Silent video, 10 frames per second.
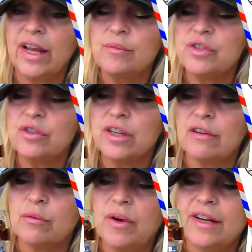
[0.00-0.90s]
Vapes. You can
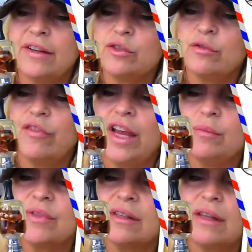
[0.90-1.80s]
get it from High Desert
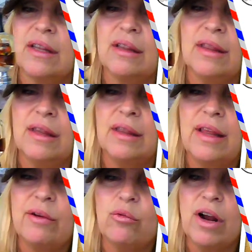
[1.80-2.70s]
Vapes.
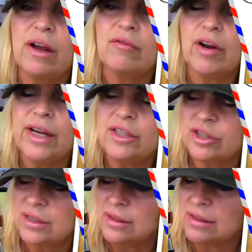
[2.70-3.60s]
They range
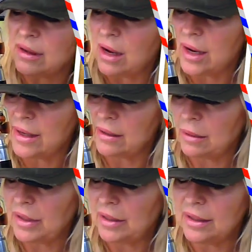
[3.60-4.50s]
in size,
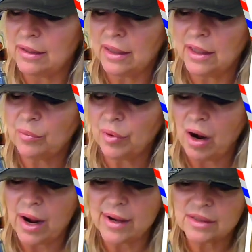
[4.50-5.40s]
in
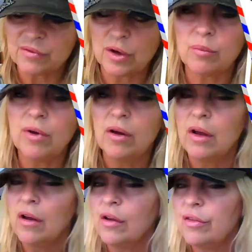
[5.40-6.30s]
price from
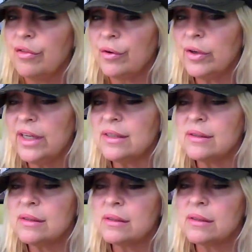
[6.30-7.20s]

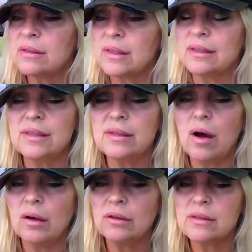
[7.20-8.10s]
$30 to
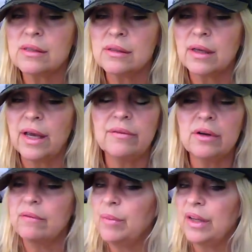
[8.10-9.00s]
$60.
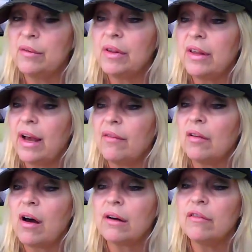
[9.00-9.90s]
And believe me, they have a
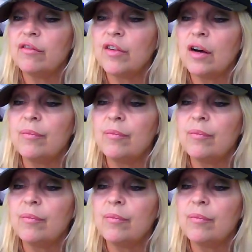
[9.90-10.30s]
lot of